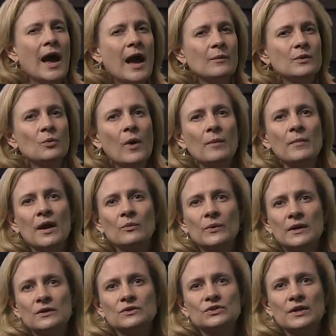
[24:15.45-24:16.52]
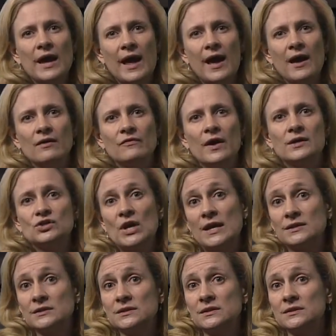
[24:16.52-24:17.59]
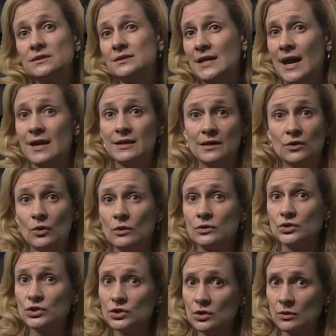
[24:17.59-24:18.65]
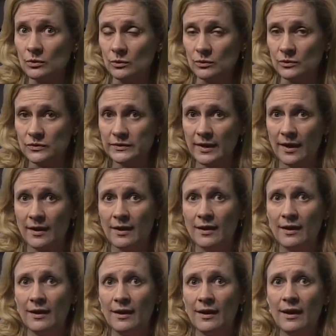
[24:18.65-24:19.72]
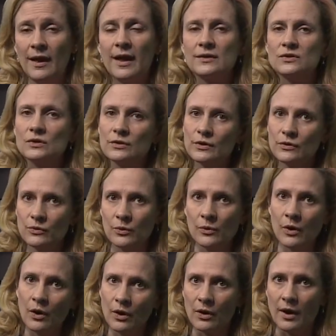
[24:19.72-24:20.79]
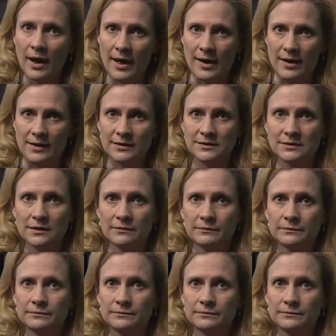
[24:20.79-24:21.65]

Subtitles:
I would want my readers to have a chance to stand in her shoes and to look through her eyes.